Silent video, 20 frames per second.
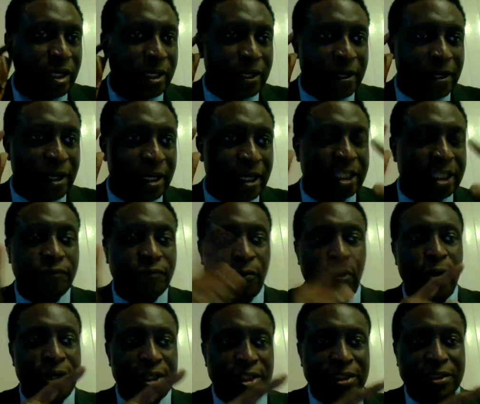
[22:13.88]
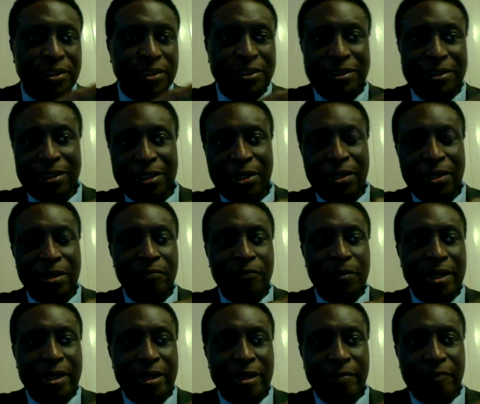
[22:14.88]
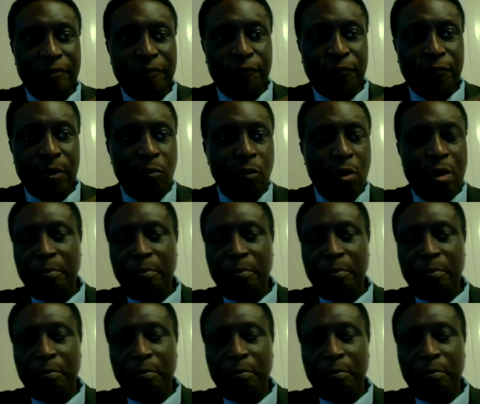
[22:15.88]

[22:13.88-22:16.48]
his voice from one